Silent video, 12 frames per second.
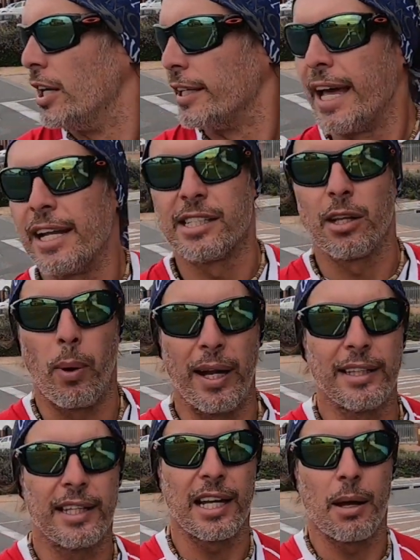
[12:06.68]
That is the
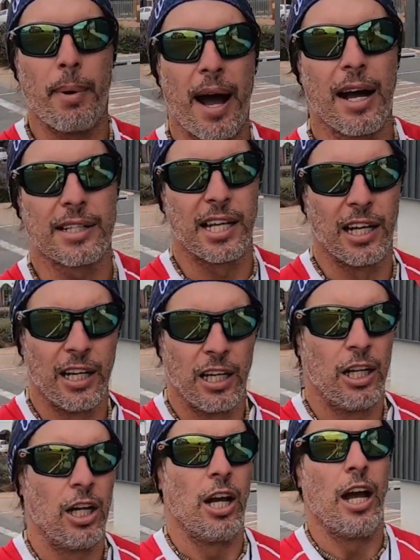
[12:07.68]
one thing about
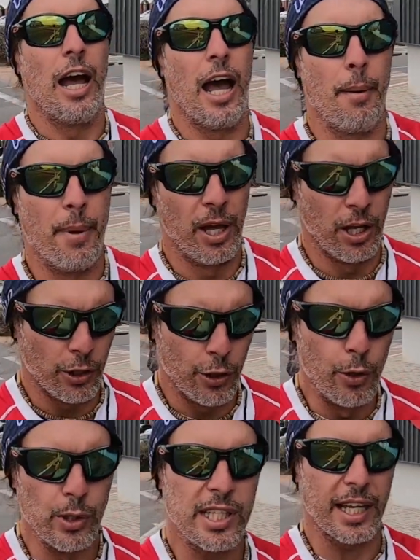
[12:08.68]

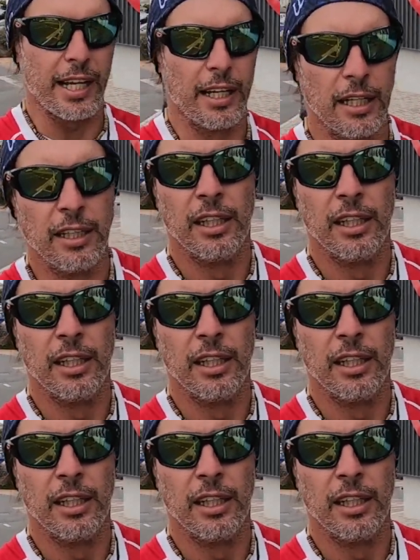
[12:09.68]
using